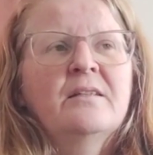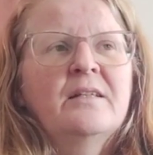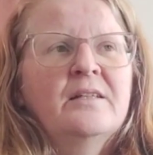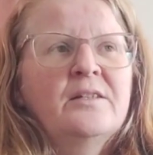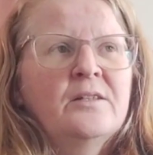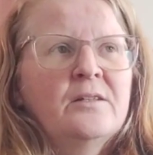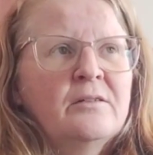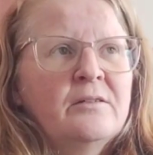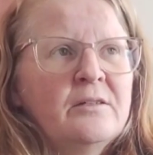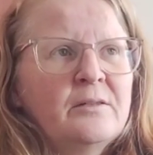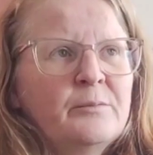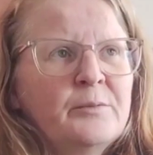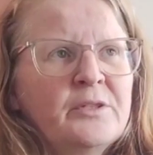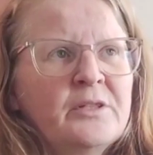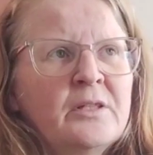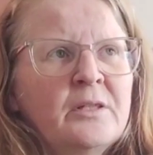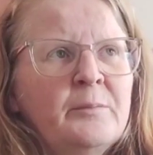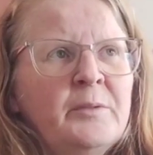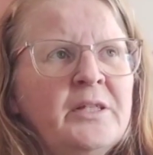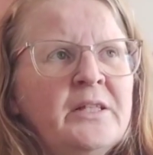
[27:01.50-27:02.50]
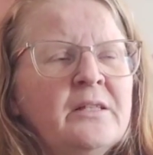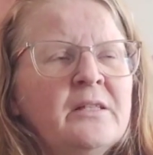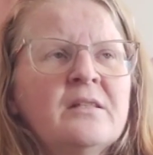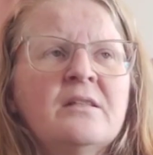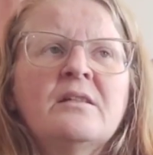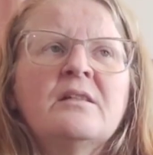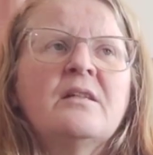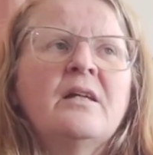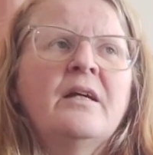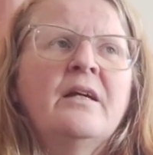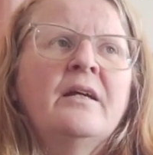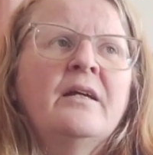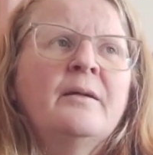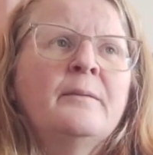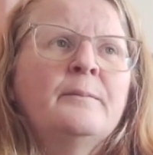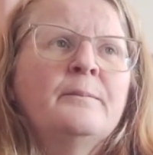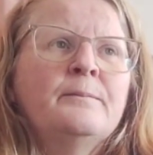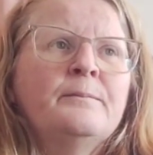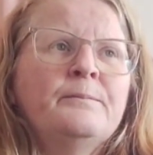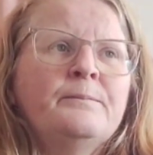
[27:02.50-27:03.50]
that they told us was going to be in it.
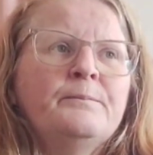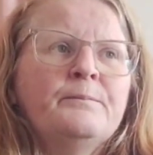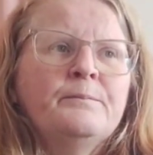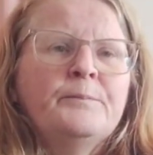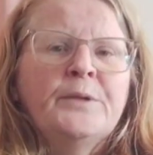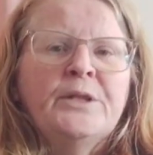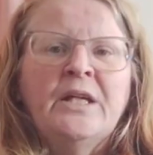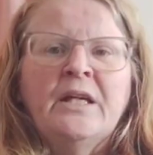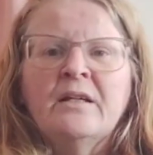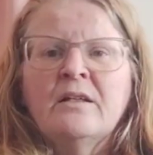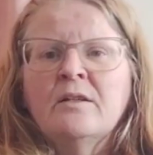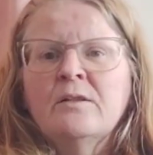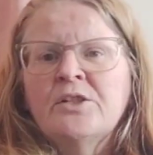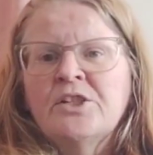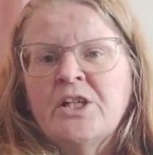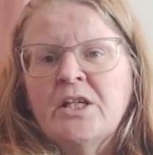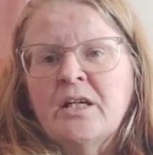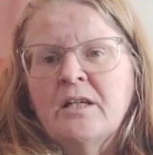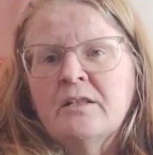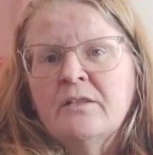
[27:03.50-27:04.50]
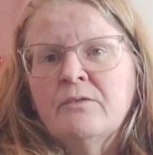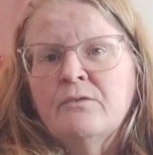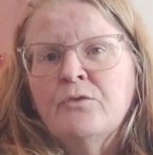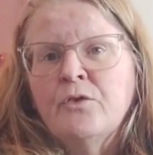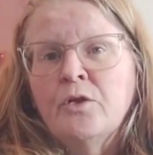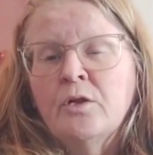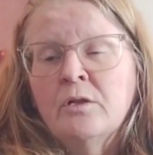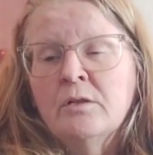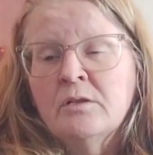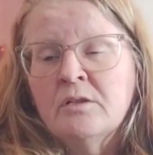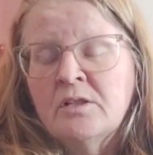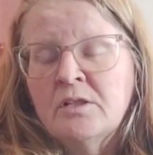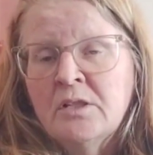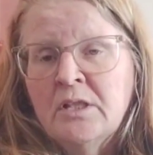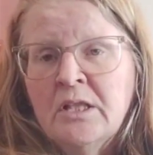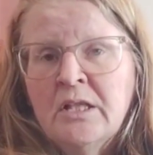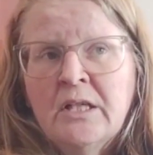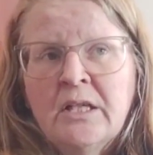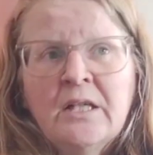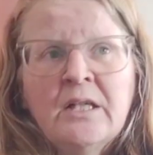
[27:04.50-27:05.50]
But yeah, go check out the vault.
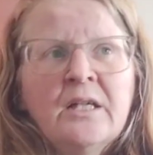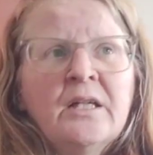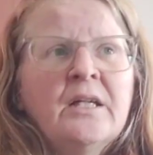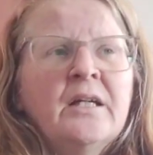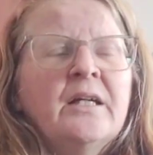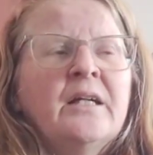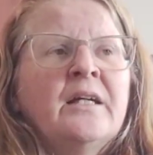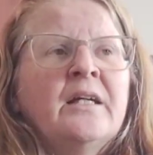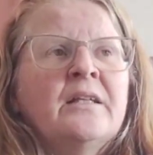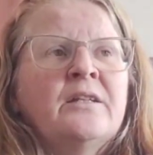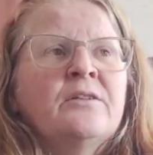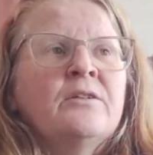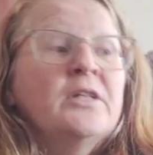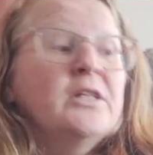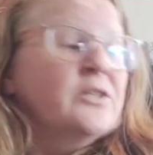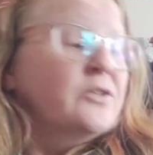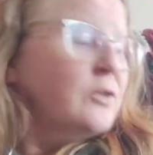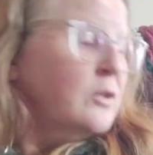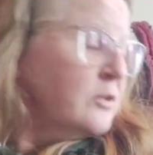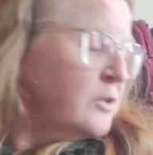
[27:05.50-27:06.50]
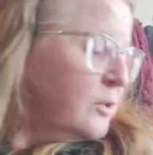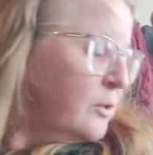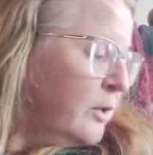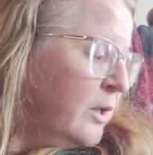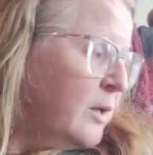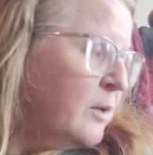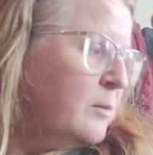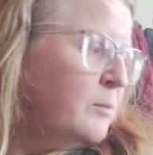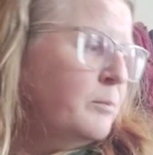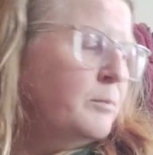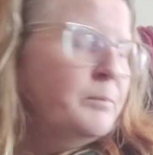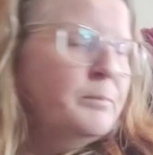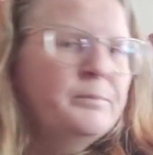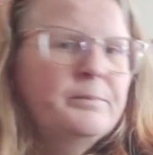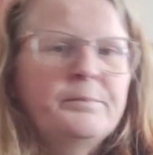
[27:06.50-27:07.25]
There is also a